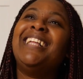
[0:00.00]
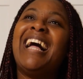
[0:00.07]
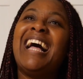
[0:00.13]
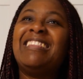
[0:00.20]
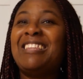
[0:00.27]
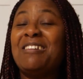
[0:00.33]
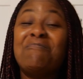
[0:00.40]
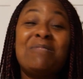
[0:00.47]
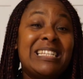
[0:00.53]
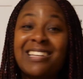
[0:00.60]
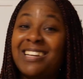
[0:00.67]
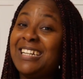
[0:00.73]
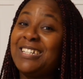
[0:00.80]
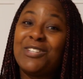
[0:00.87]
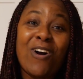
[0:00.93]
And then we
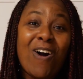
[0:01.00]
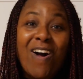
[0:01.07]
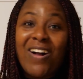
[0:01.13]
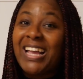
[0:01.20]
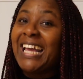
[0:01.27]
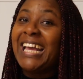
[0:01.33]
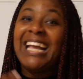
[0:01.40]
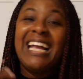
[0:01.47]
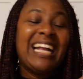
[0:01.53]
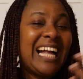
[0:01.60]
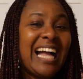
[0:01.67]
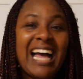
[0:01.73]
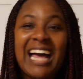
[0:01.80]
started talking,